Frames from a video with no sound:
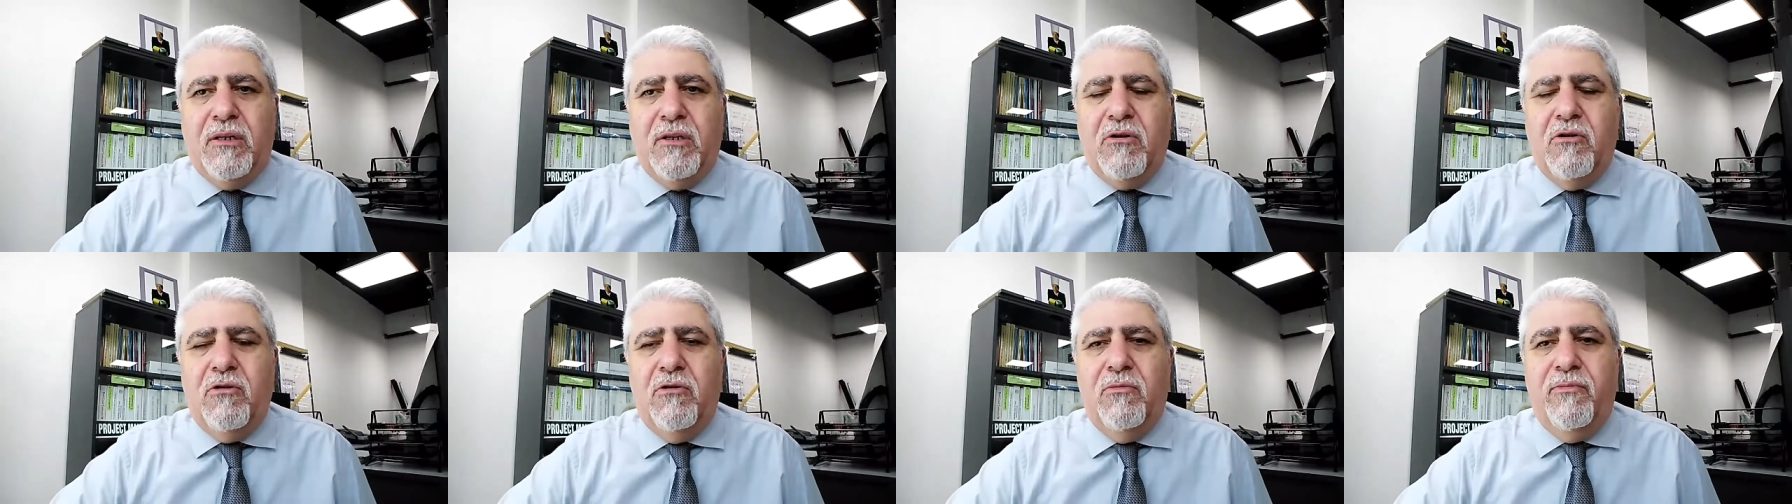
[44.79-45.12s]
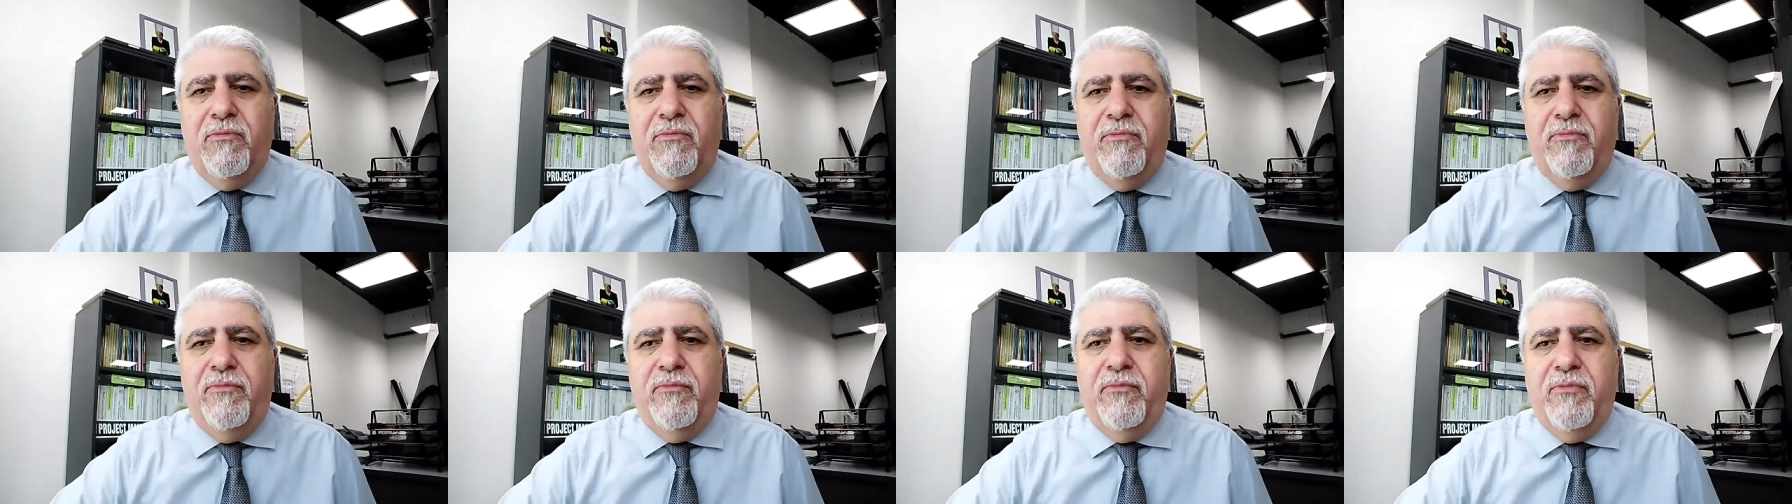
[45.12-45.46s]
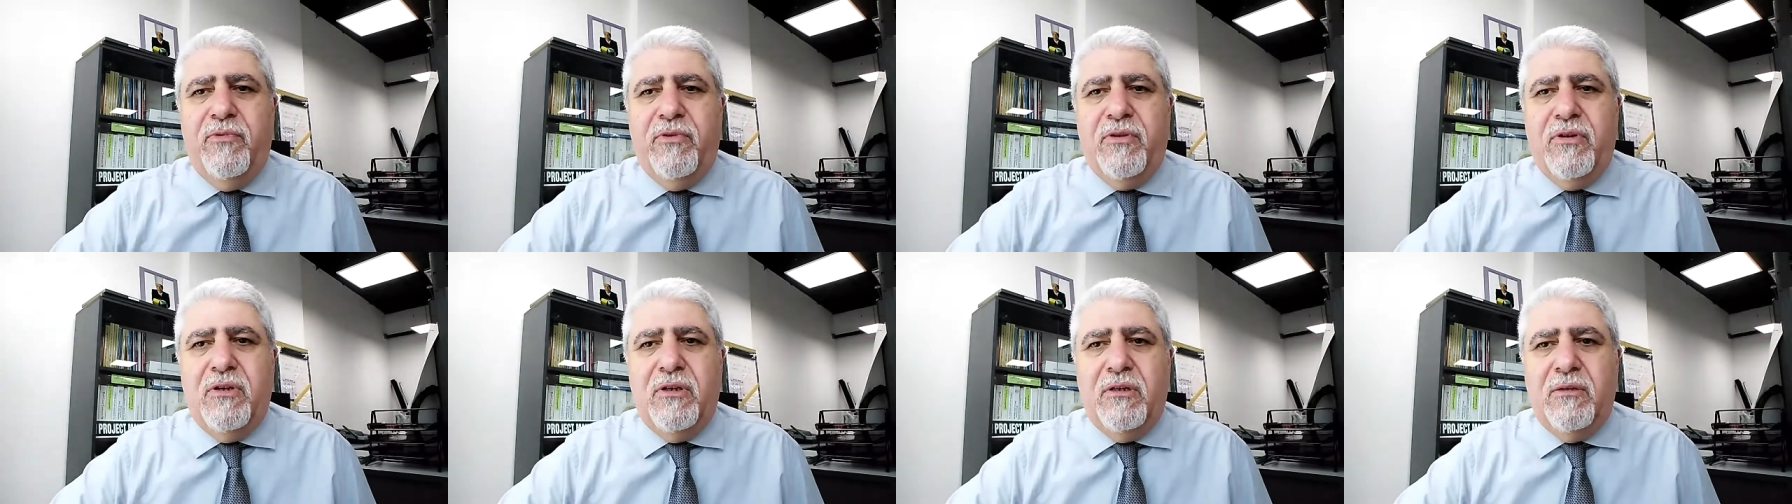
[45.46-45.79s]
scope
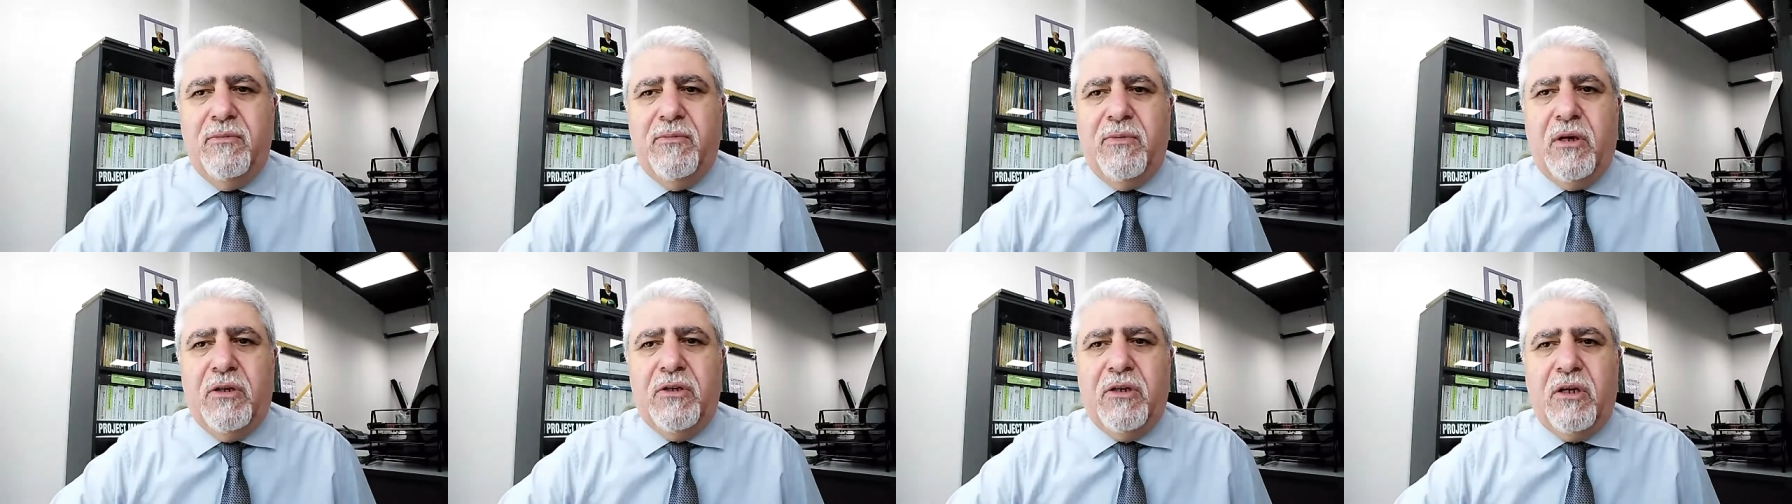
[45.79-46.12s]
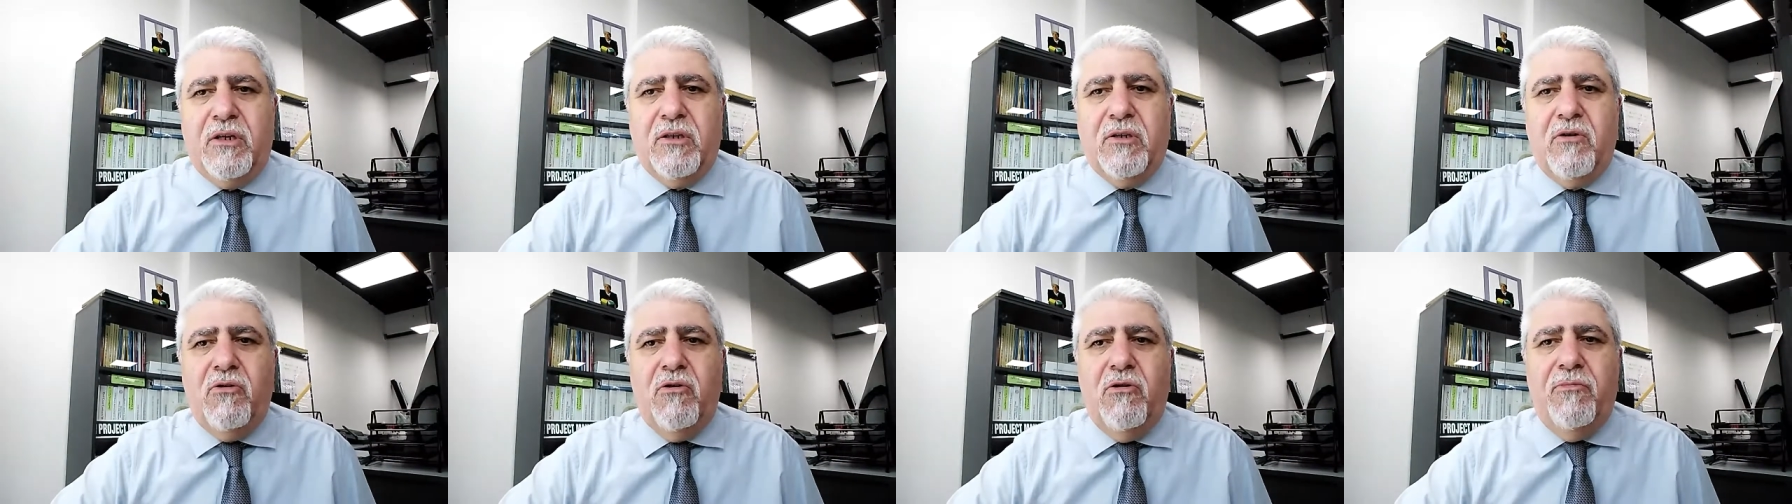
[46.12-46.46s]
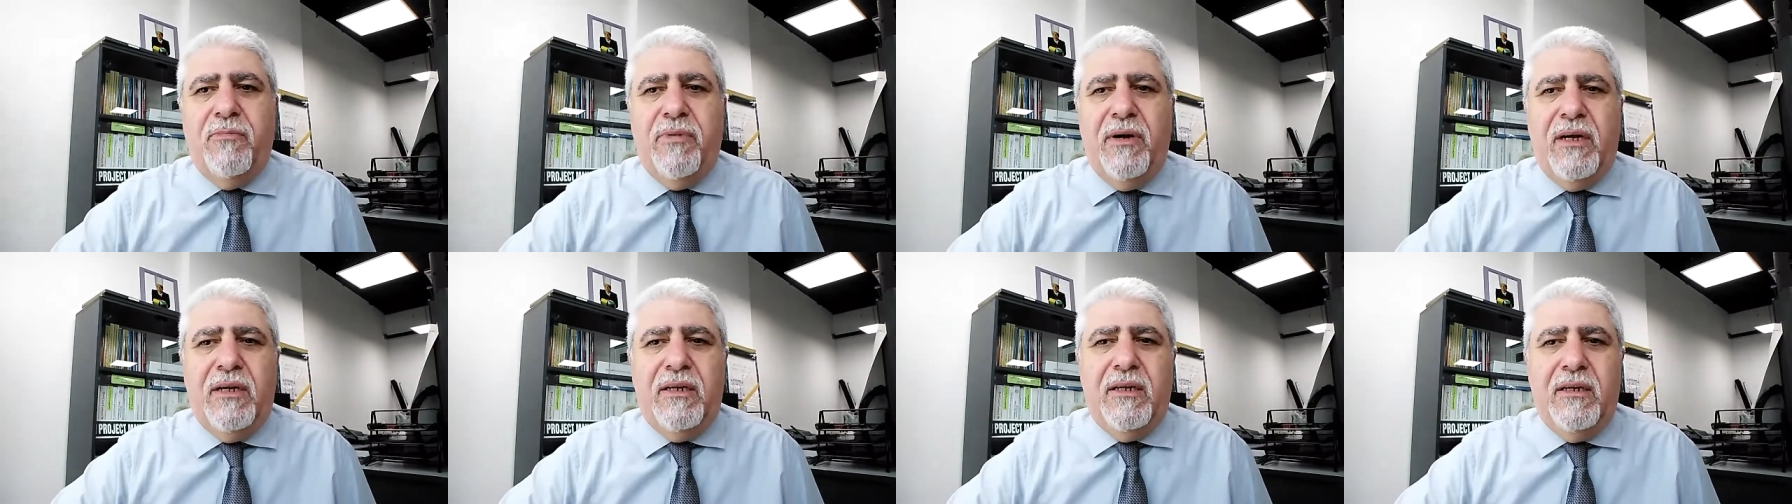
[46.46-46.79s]
versus project
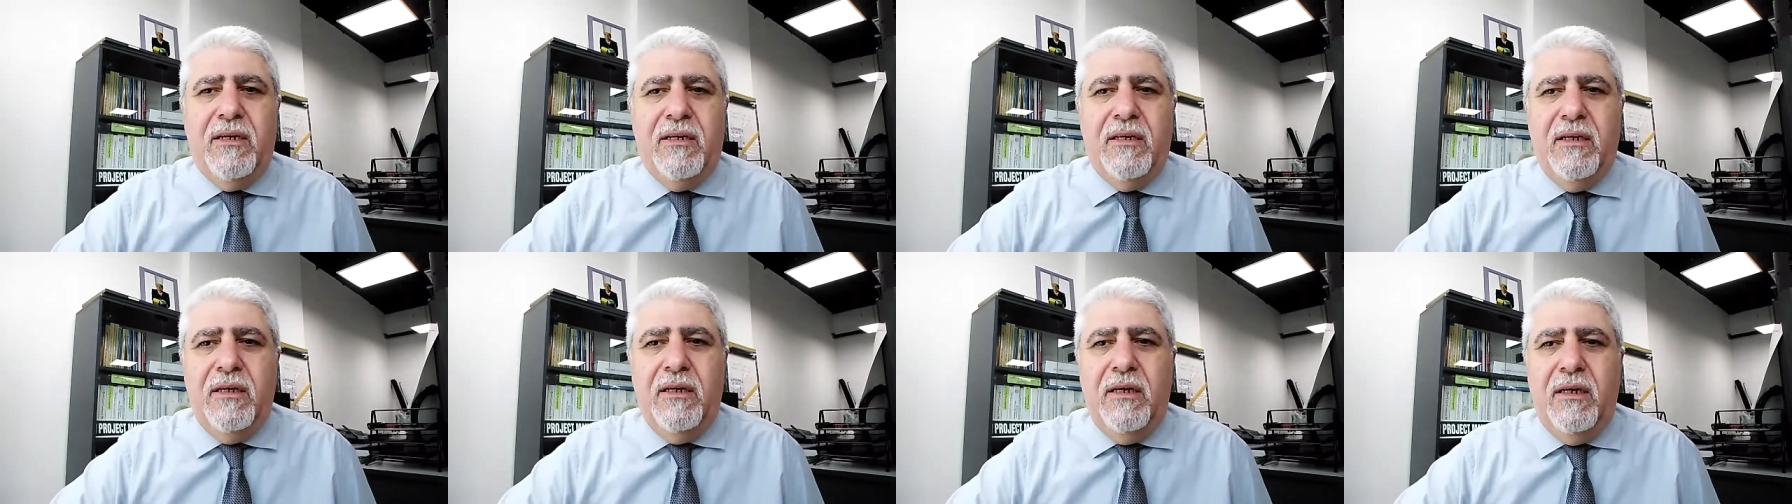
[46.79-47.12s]
scope, and